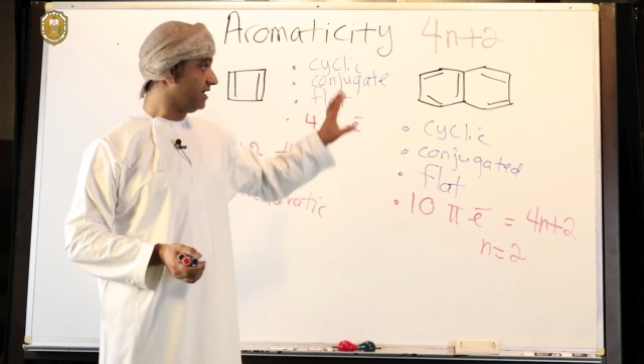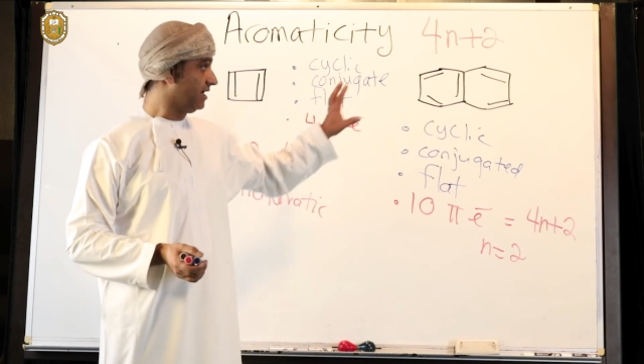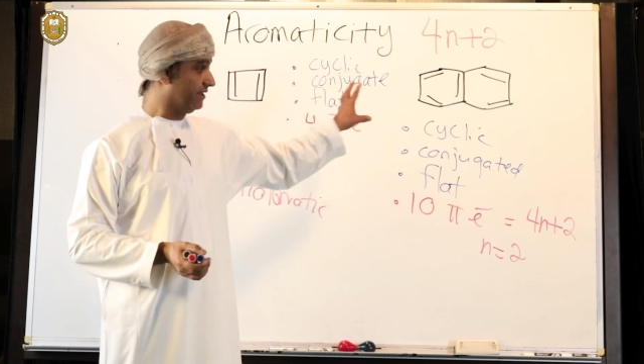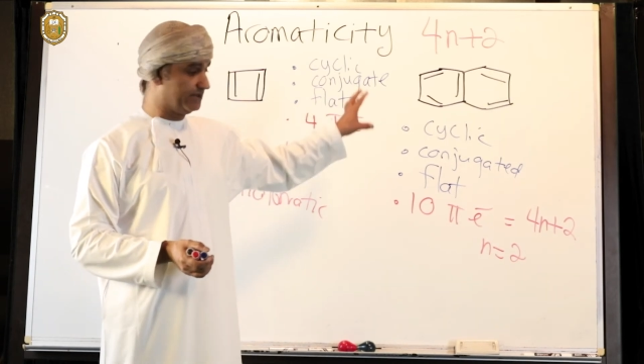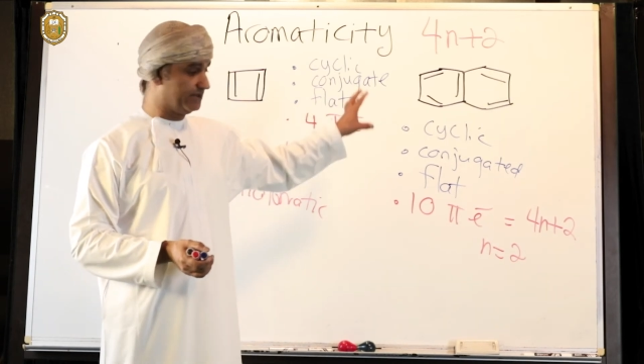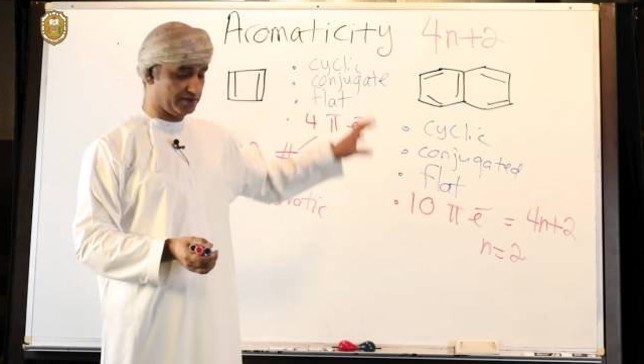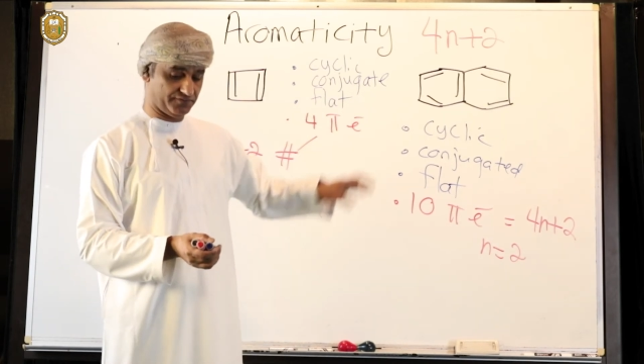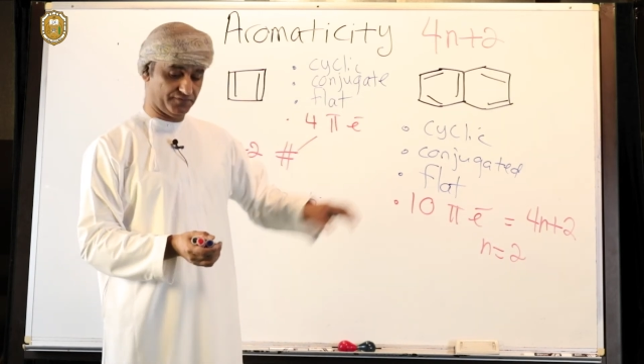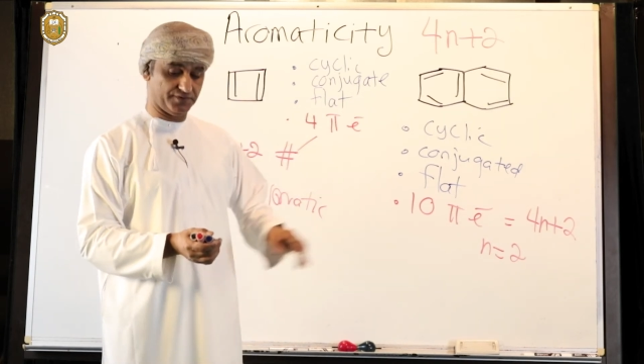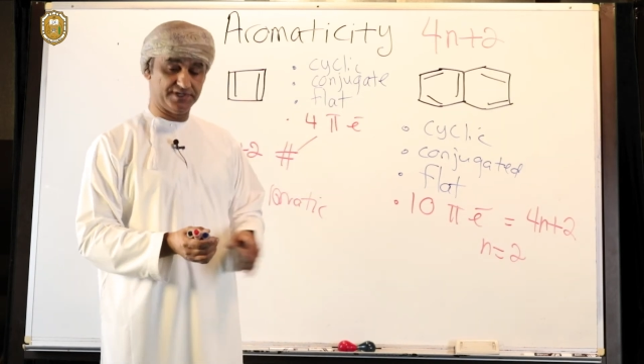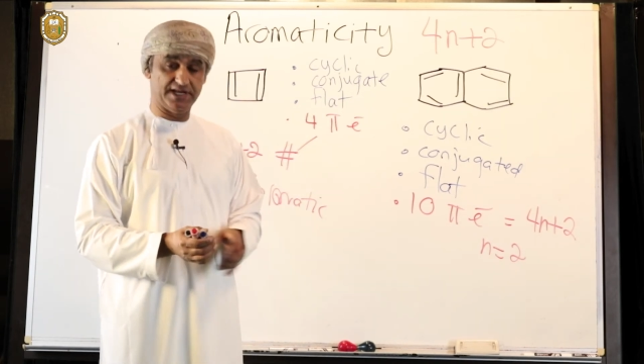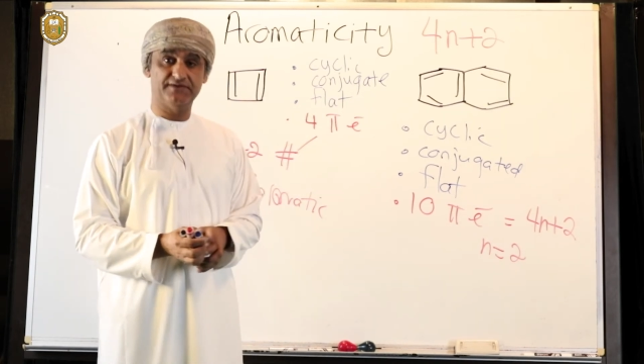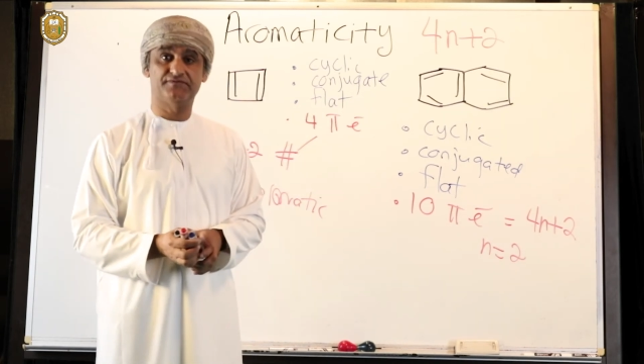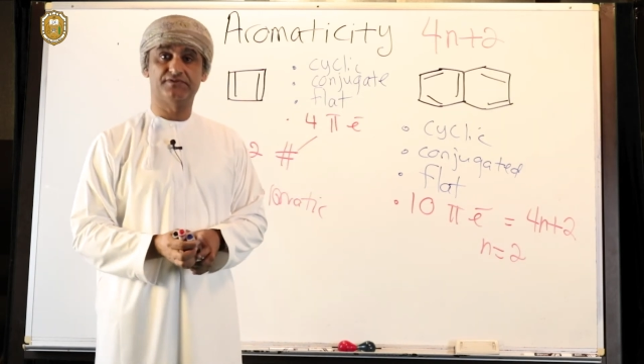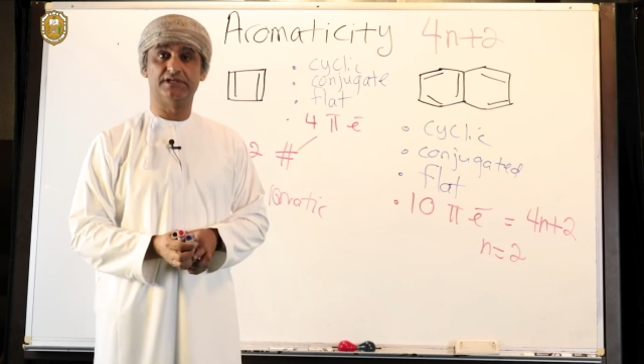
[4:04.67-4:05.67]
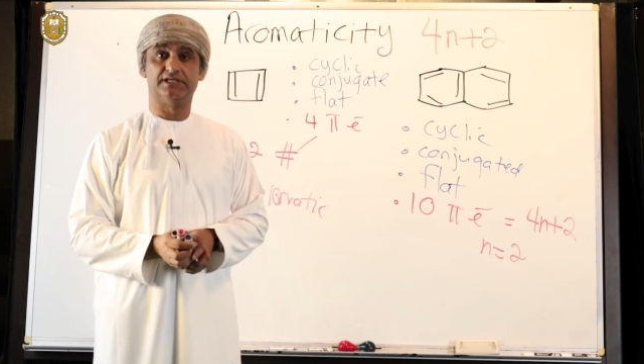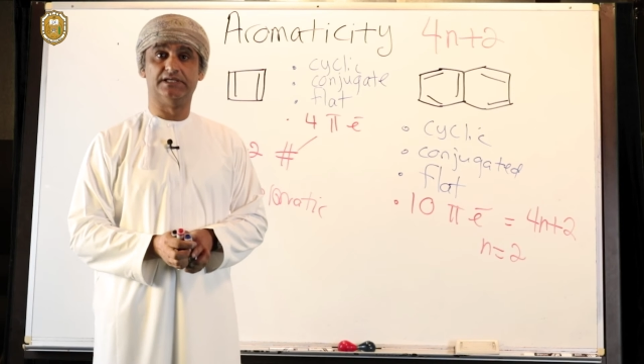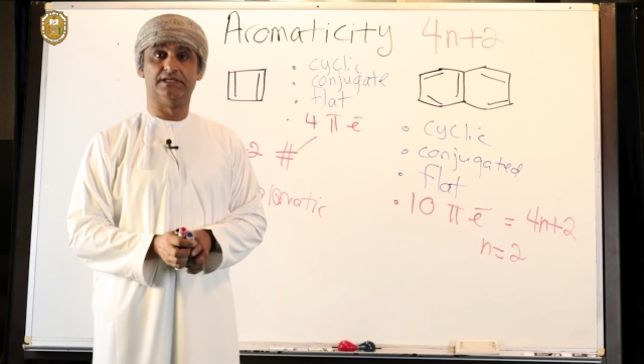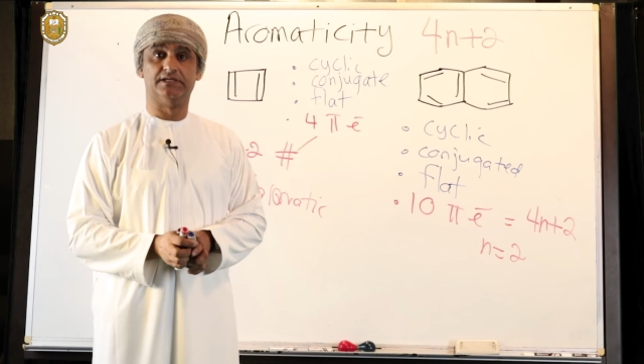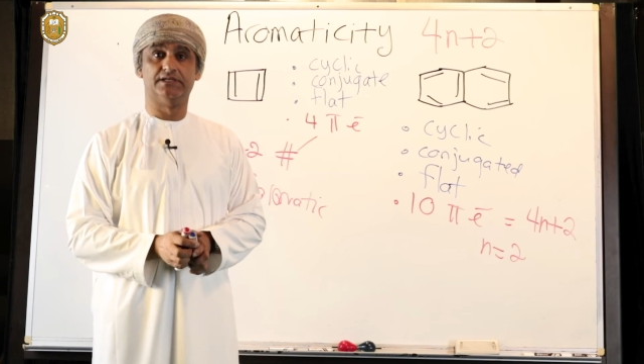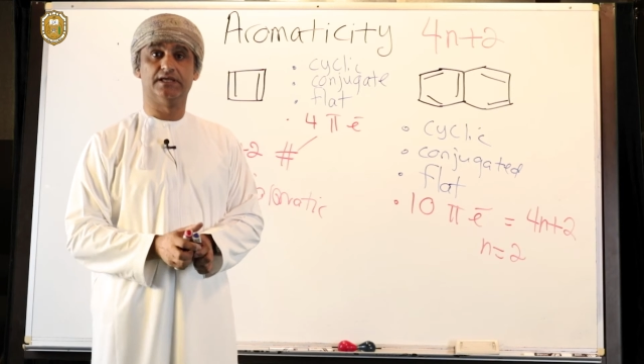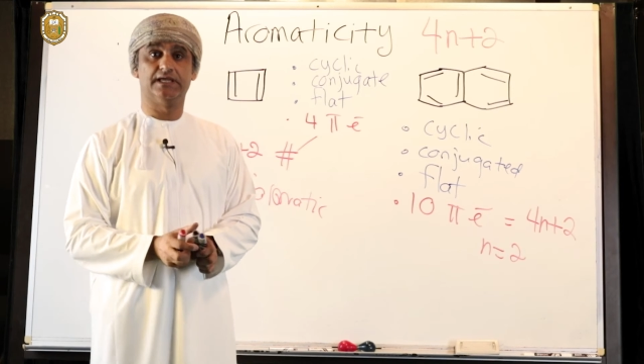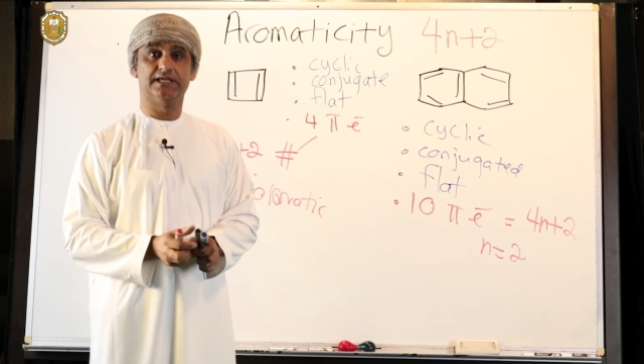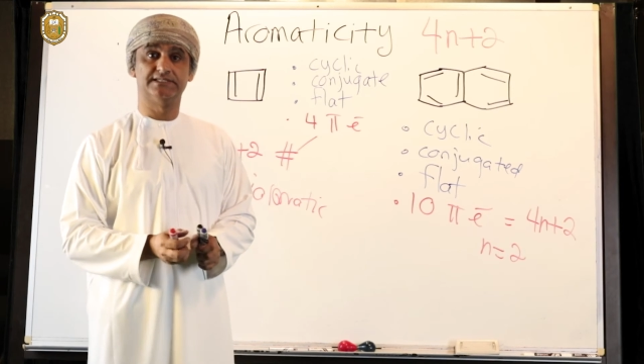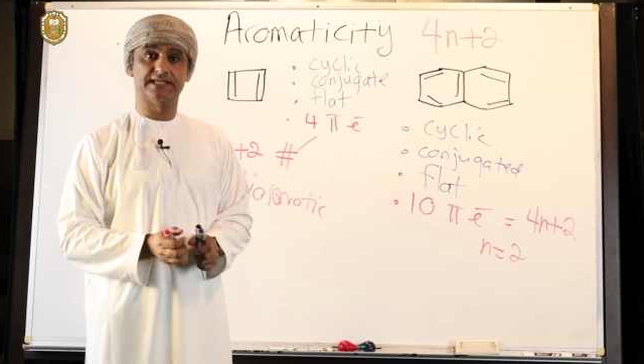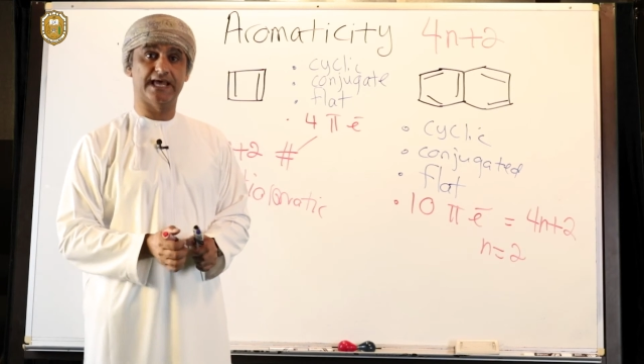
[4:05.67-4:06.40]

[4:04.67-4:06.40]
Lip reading: and therefore naphthalene is